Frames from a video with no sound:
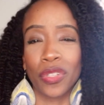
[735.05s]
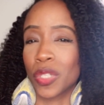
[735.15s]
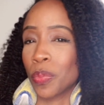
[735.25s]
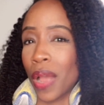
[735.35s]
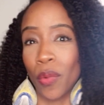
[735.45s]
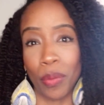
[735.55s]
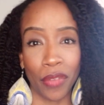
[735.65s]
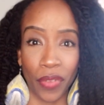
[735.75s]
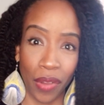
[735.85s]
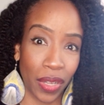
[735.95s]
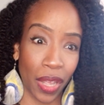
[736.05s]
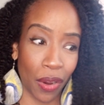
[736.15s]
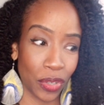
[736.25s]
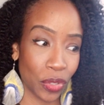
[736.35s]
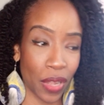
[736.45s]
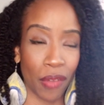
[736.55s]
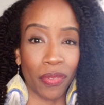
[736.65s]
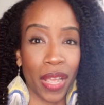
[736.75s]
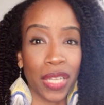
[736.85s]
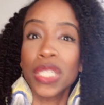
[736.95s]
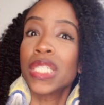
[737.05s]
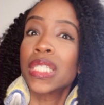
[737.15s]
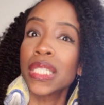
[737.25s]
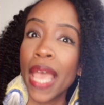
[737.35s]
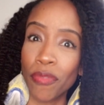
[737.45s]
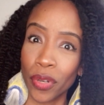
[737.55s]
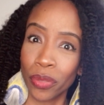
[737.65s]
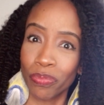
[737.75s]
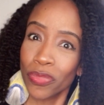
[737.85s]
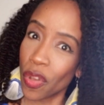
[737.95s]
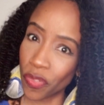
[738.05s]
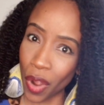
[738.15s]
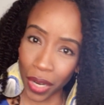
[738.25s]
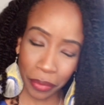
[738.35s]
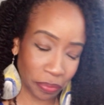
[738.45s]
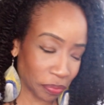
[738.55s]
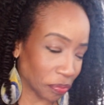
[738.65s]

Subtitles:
this is probably one of my favorite characters I've read ever so far.